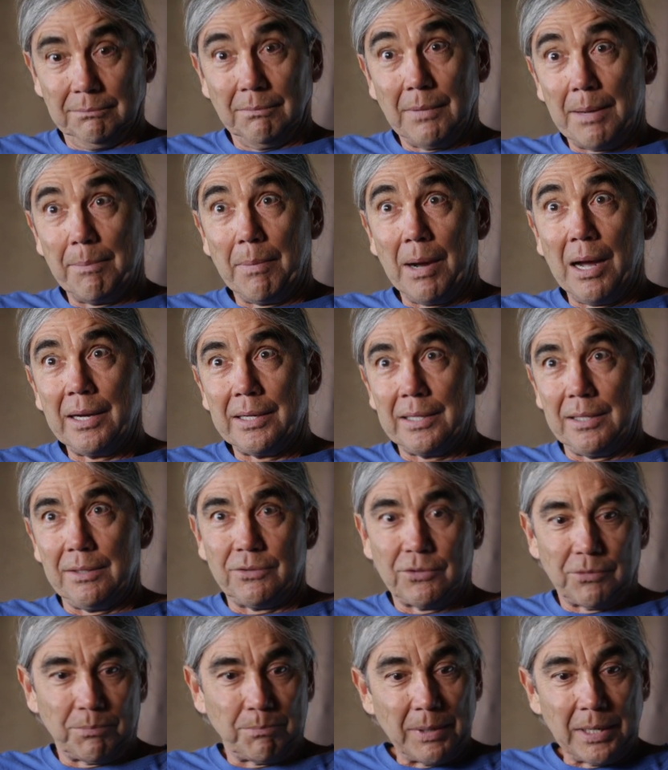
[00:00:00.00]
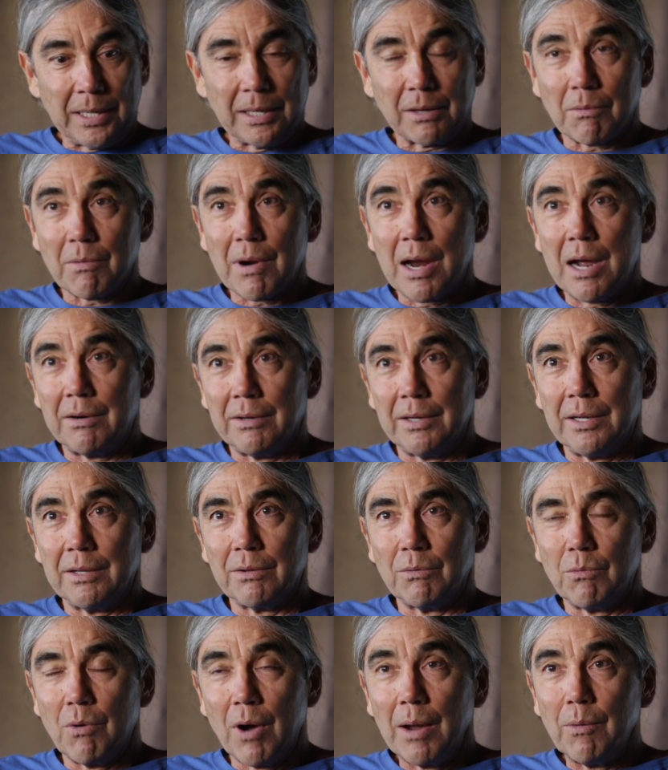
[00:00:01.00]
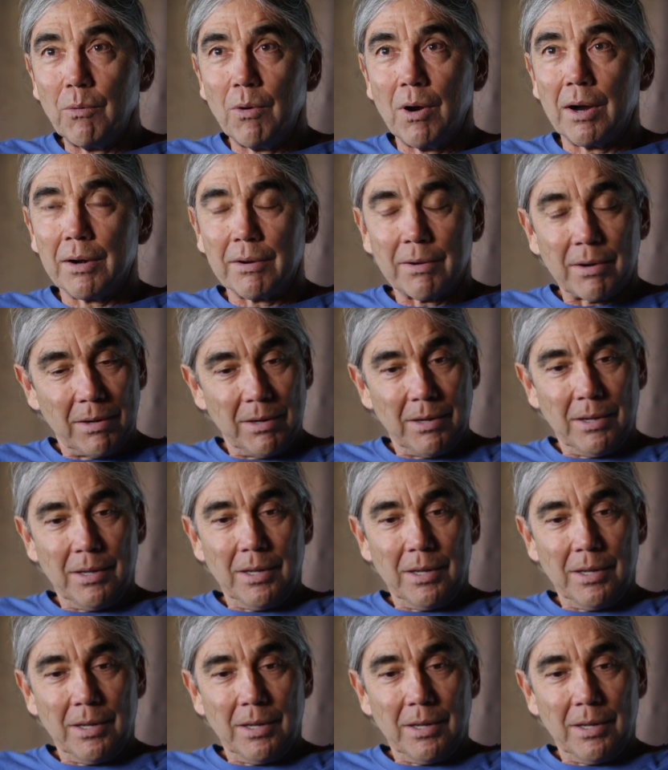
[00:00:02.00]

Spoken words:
my body spinning around in the white water,